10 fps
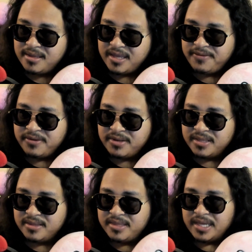if you
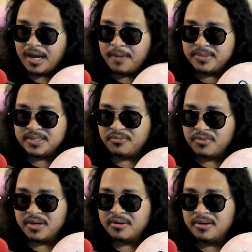did the opposite,
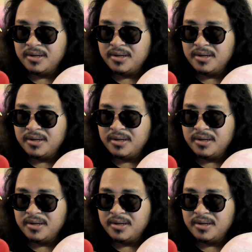where